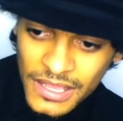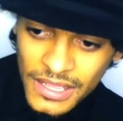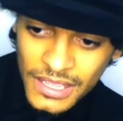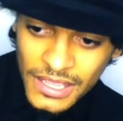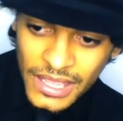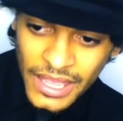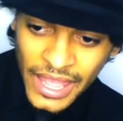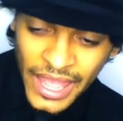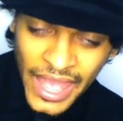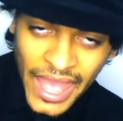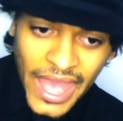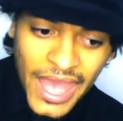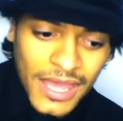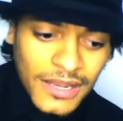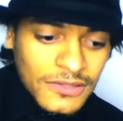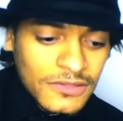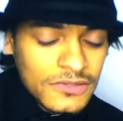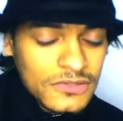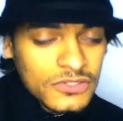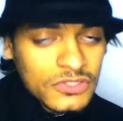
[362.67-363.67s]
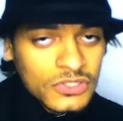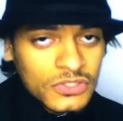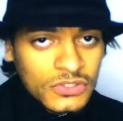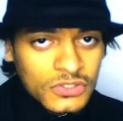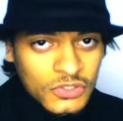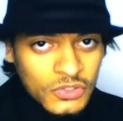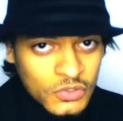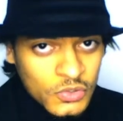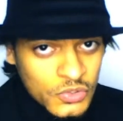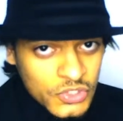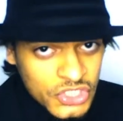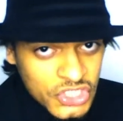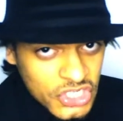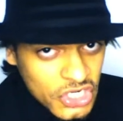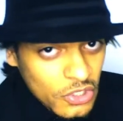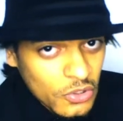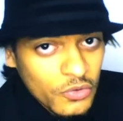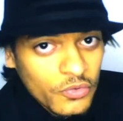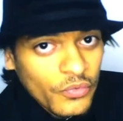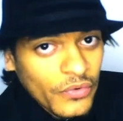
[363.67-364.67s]
had 2
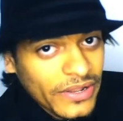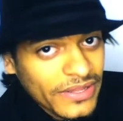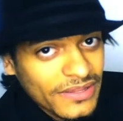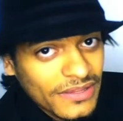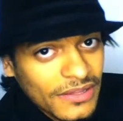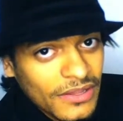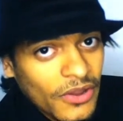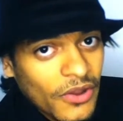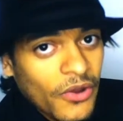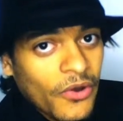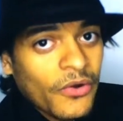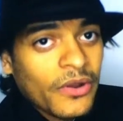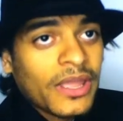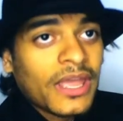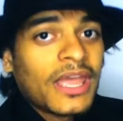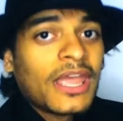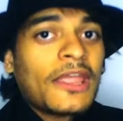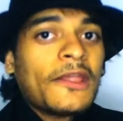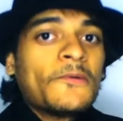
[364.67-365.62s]
children, okay?